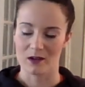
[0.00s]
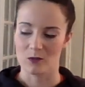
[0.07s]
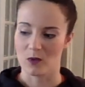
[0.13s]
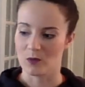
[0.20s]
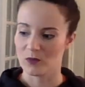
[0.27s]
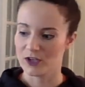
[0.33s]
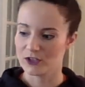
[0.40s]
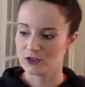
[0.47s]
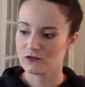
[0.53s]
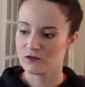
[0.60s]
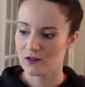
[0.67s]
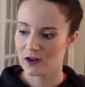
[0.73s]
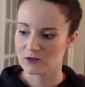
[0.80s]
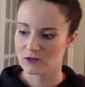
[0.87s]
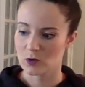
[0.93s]
When we do
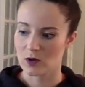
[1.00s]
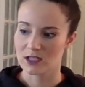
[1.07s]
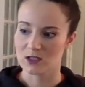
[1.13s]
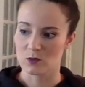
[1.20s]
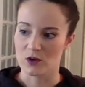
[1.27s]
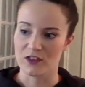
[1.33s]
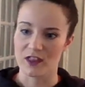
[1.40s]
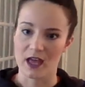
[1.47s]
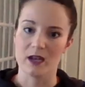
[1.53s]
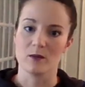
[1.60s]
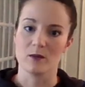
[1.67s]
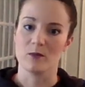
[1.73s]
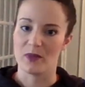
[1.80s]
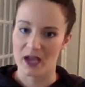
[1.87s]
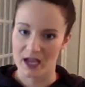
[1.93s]
5 squats, we're then
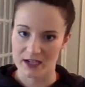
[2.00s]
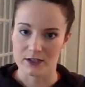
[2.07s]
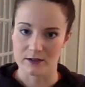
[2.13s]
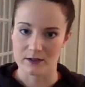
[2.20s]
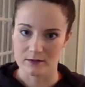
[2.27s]
in bed